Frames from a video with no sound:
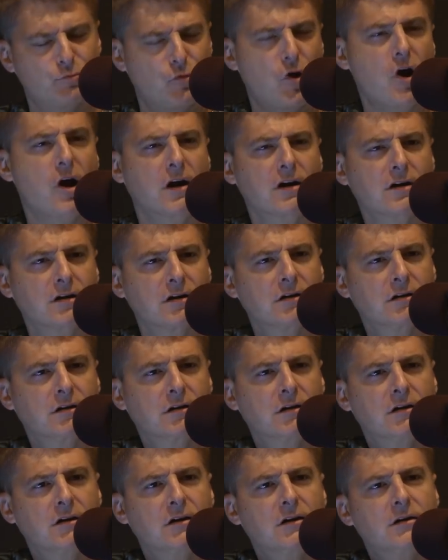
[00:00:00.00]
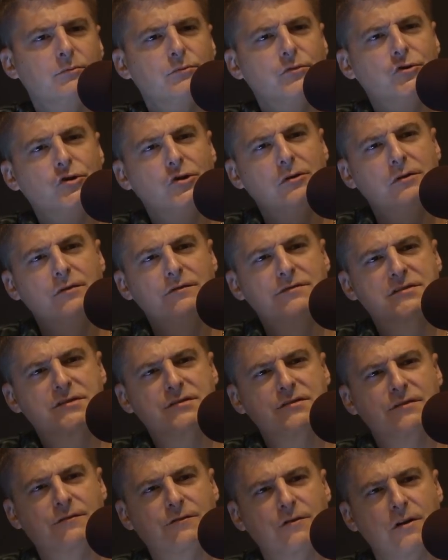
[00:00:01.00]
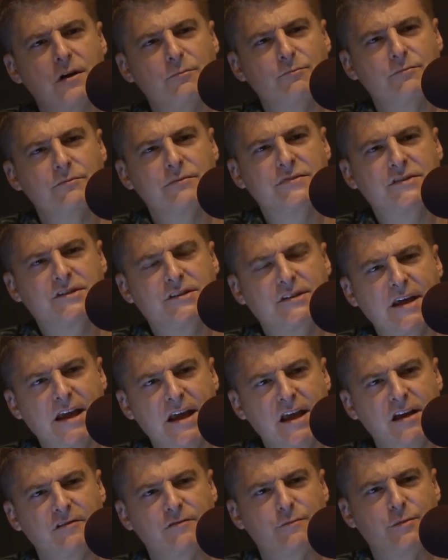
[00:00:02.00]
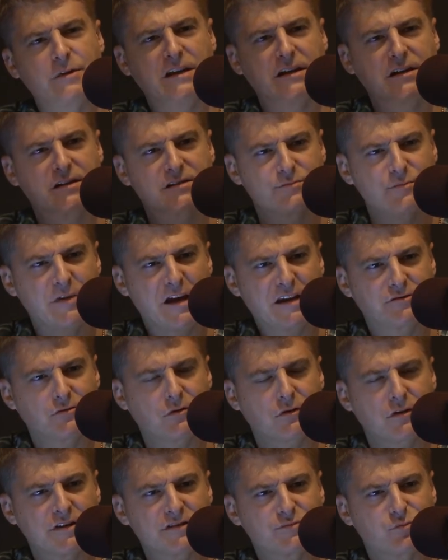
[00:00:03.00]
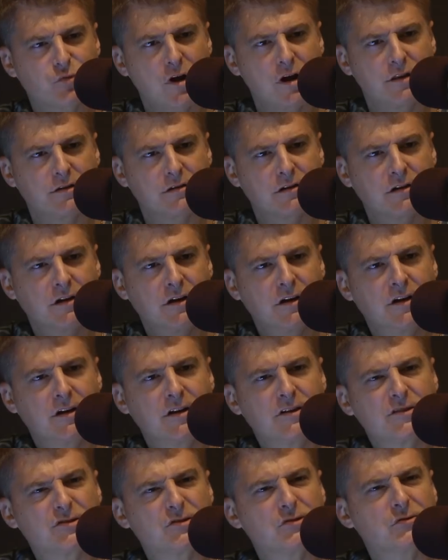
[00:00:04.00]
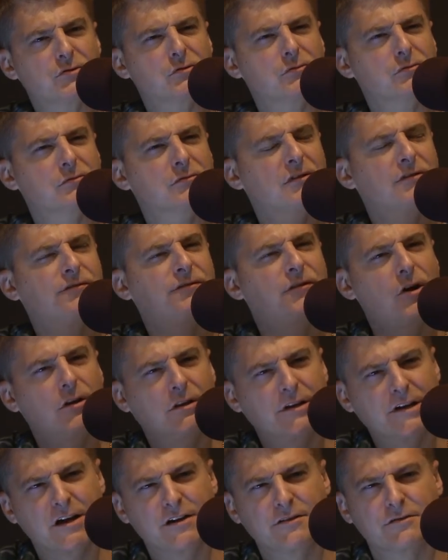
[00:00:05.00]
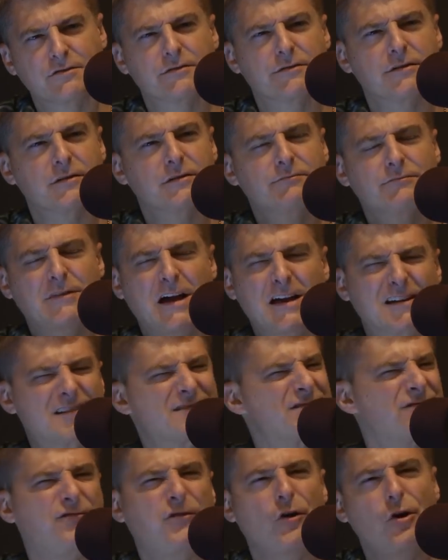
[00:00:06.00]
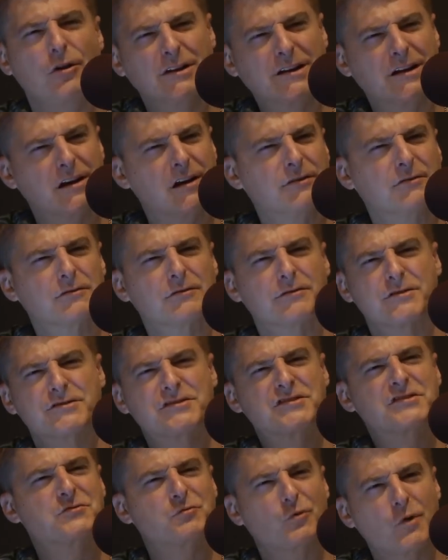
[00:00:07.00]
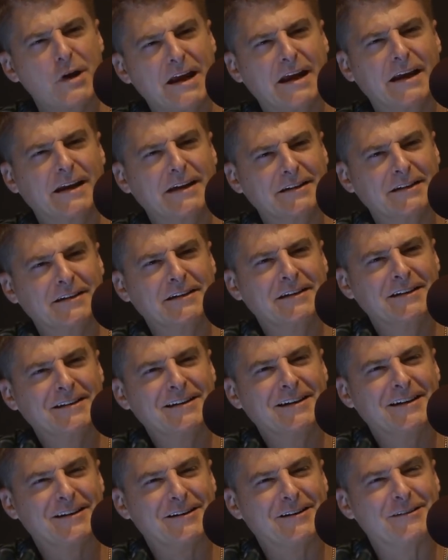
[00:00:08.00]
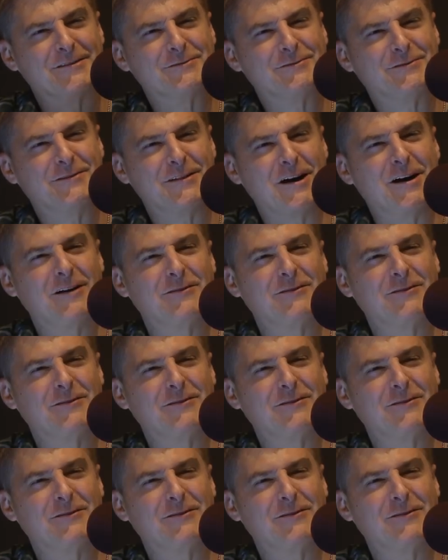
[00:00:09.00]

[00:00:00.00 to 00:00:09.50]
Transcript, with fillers: Mark moves from Dave being his mentor, his brother, to falling under the sway of